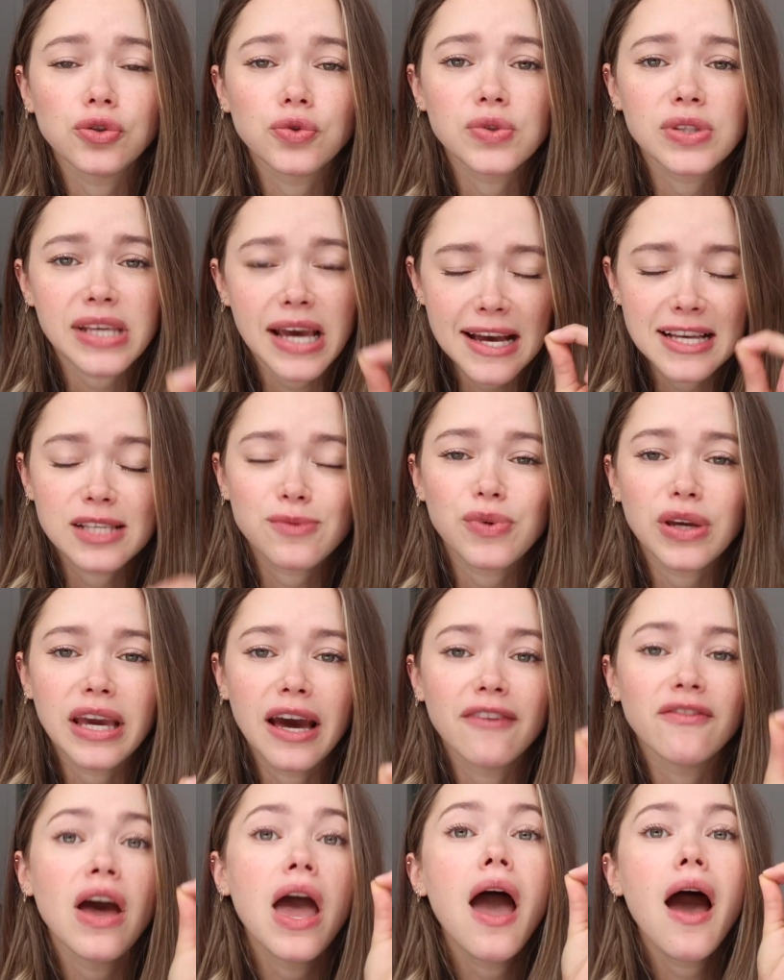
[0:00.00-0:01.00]
use
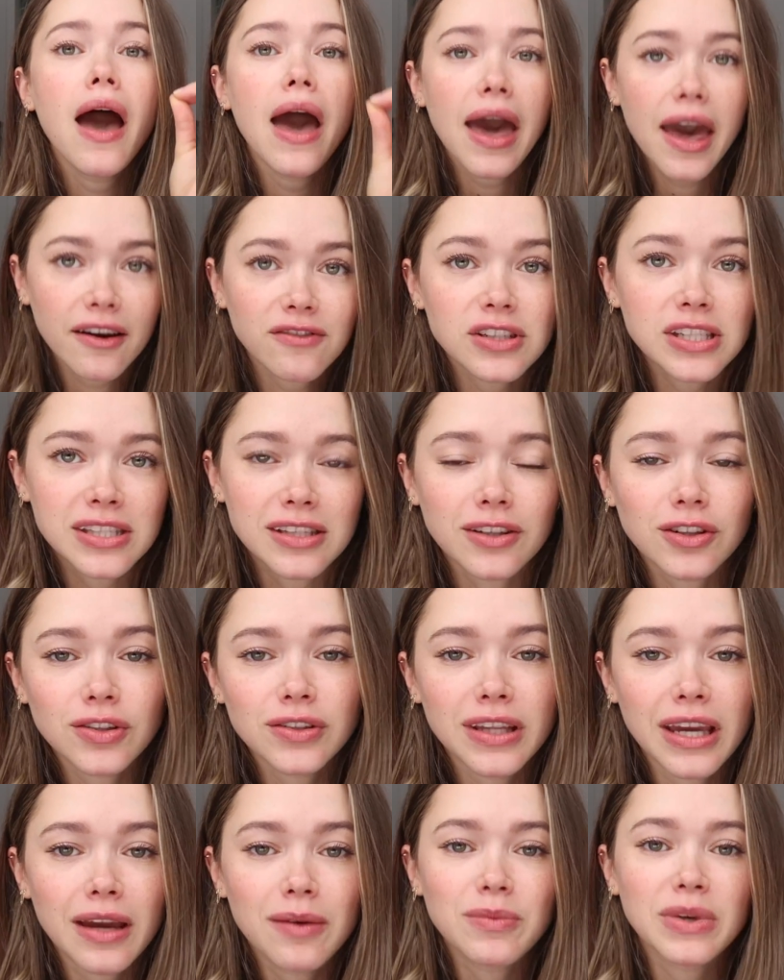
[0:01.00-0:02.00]
SPF every
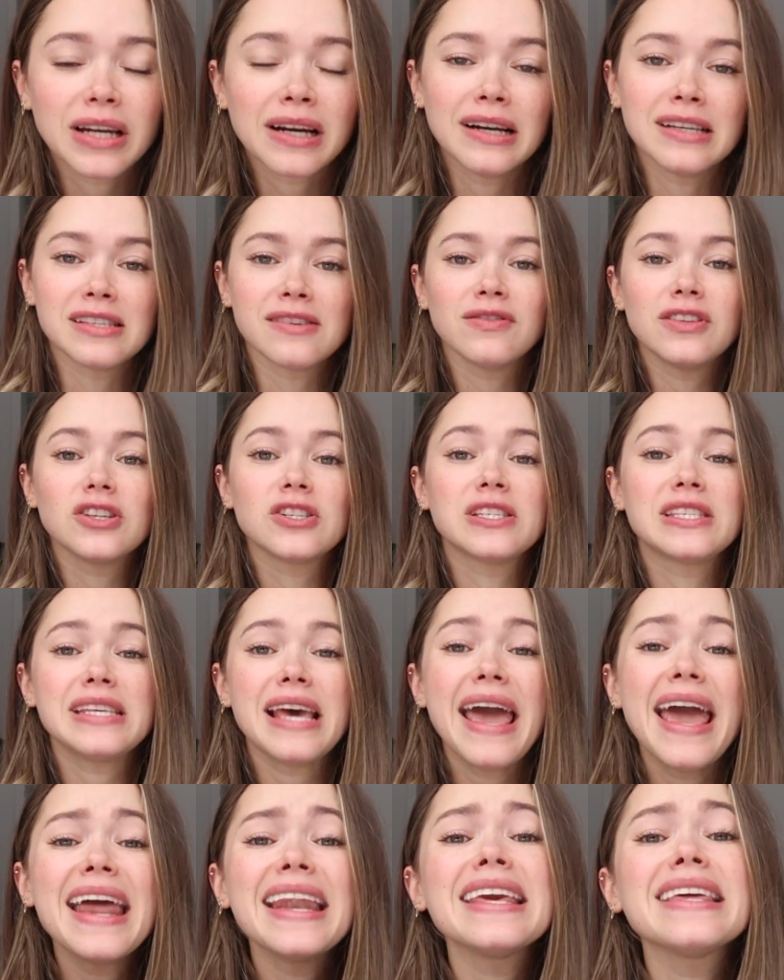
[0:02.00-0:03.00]
single day, because if there's
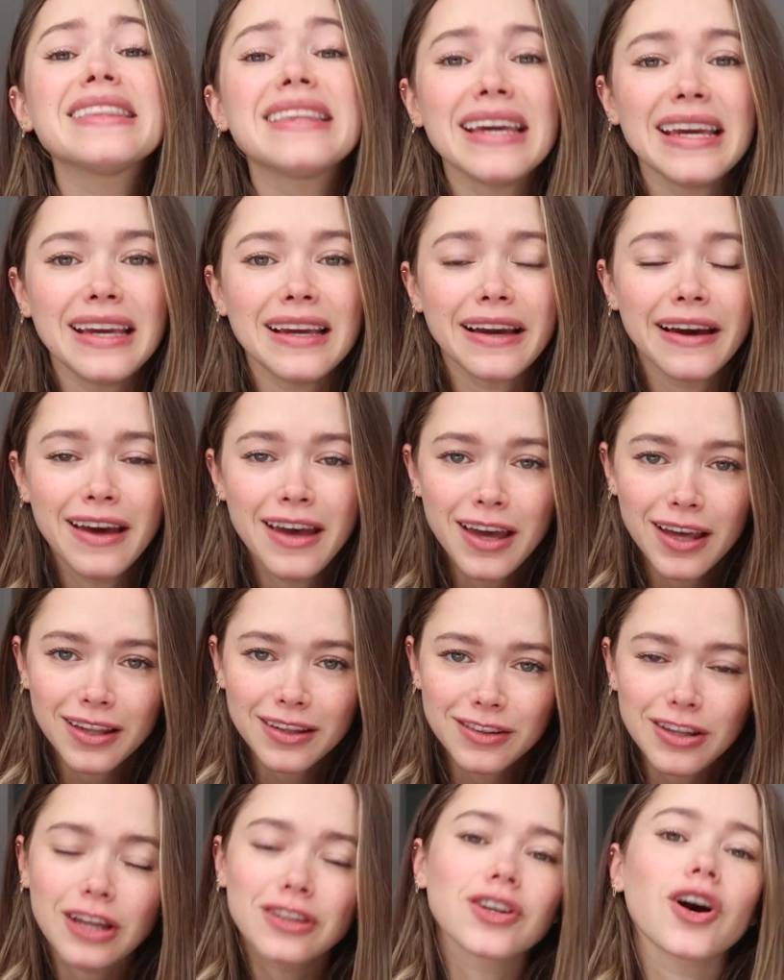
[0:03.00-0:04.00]
anything
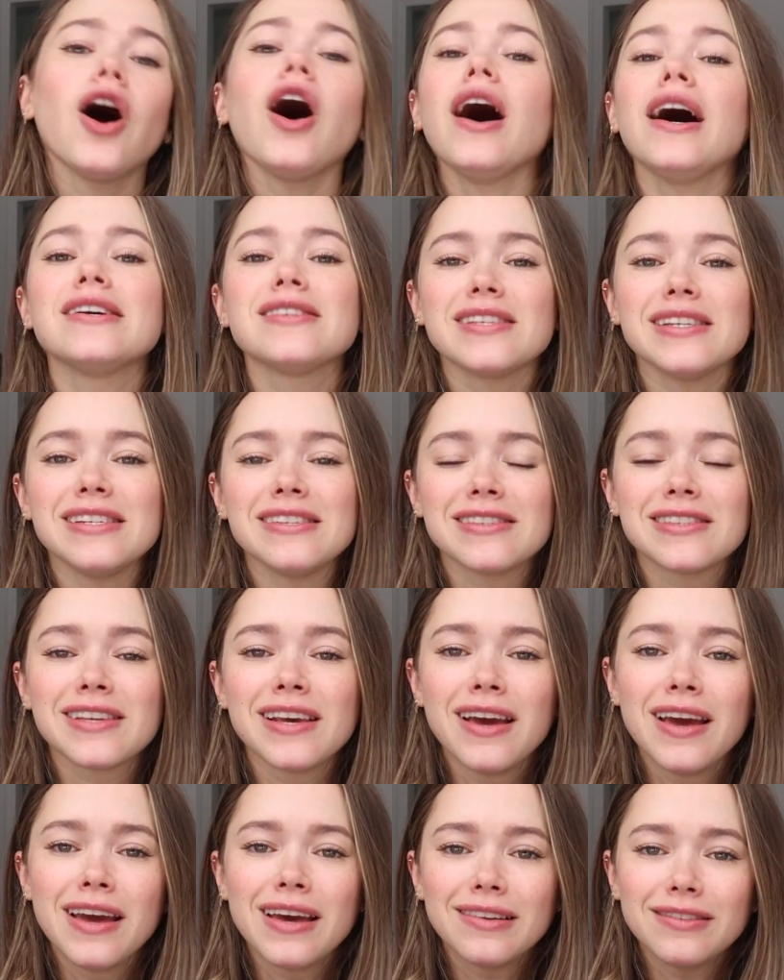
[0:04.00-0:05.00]
that causes
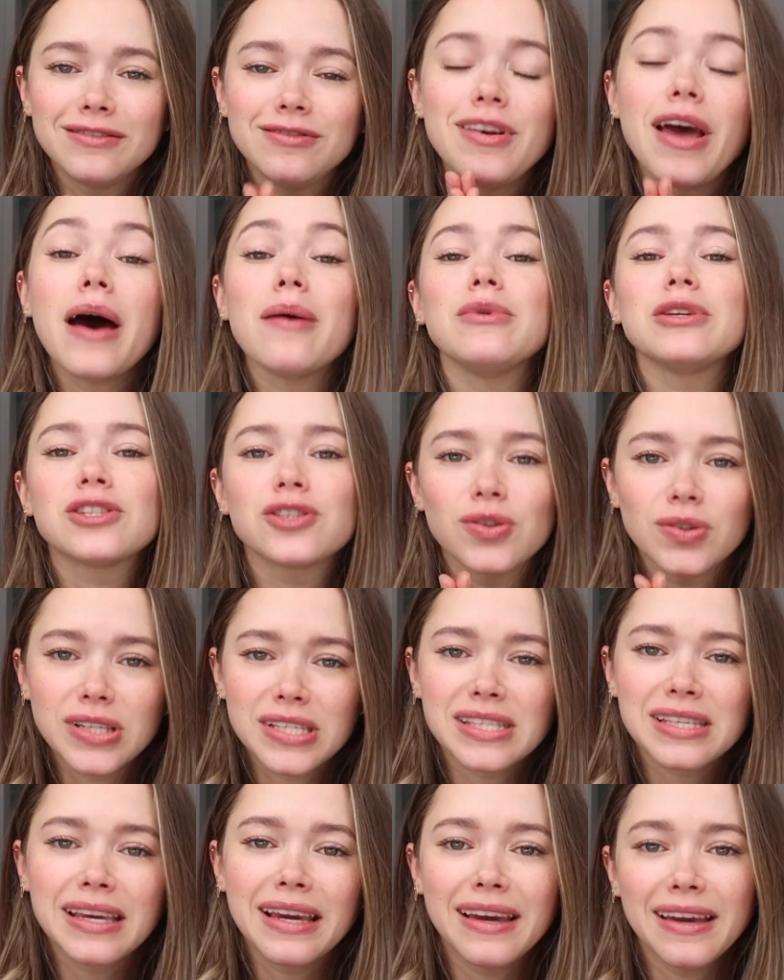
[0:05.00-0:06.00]
damage to the
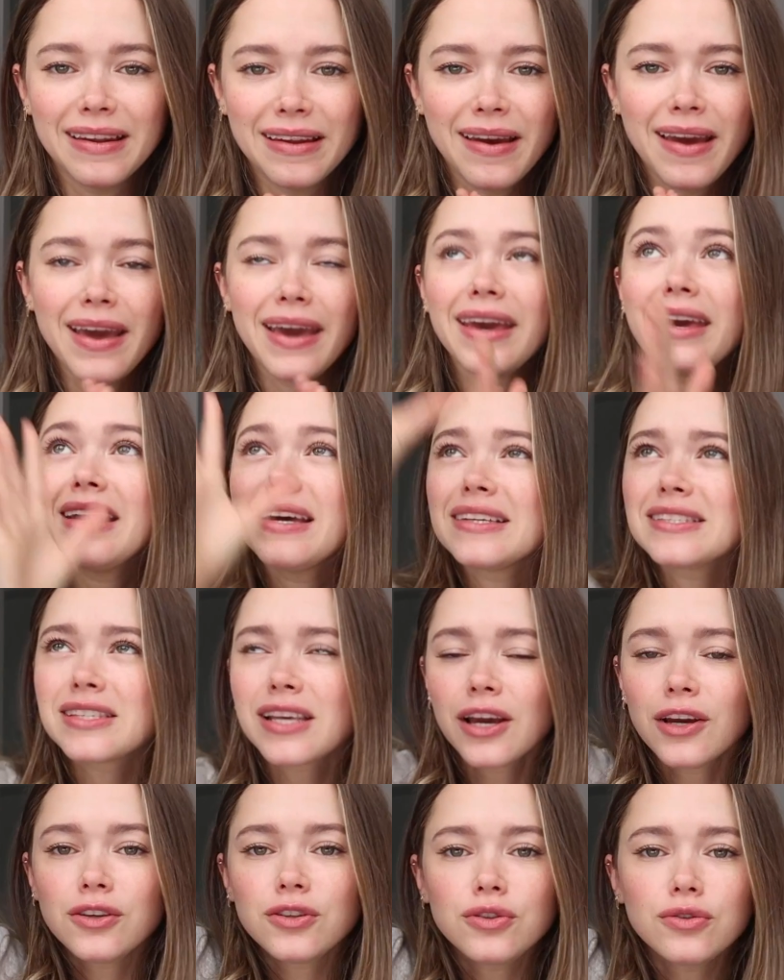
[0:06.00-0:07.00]
skin is
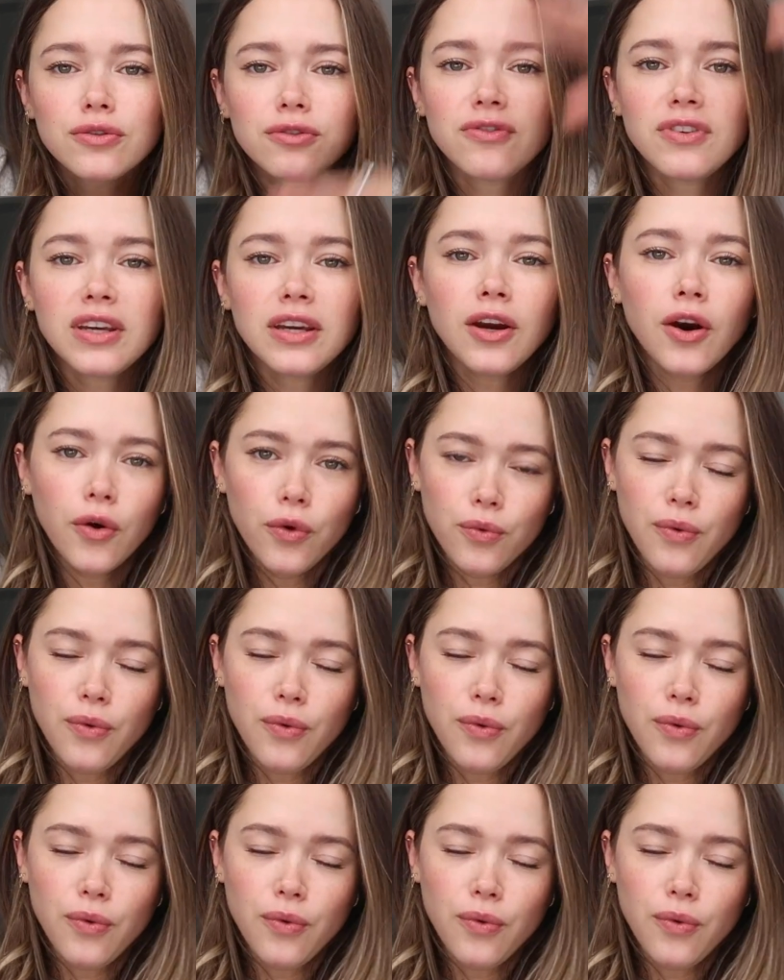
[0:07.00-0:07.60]
UV